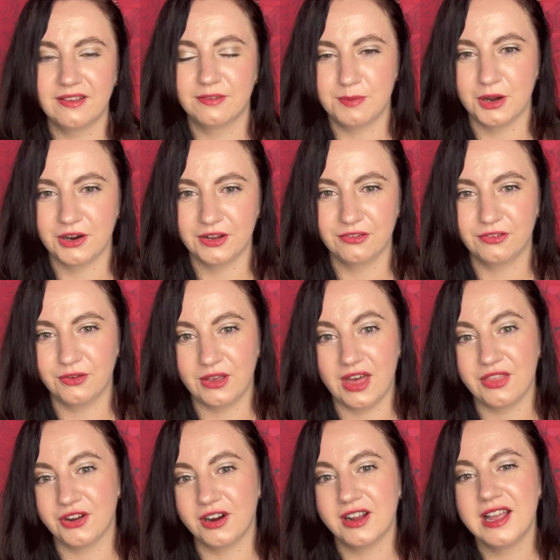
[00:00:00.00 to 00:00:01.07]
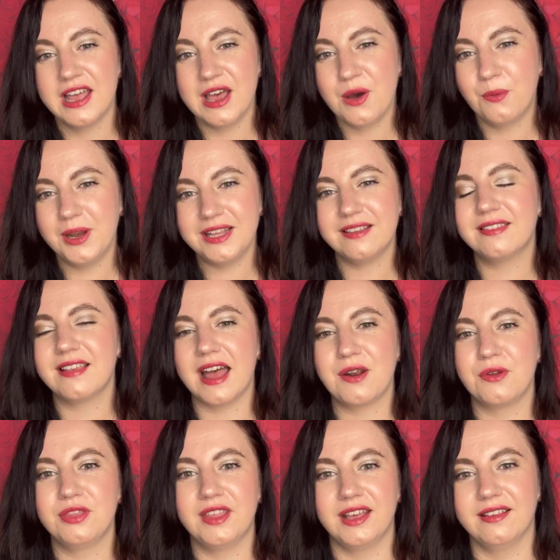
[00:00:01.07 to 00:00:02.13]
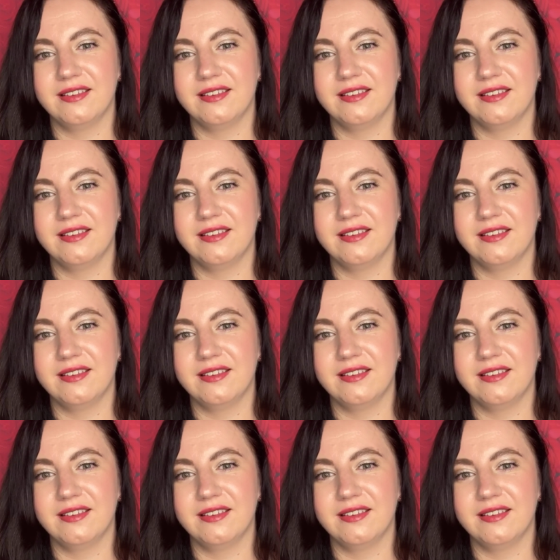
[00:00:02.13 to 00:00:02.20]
experience together. We decide on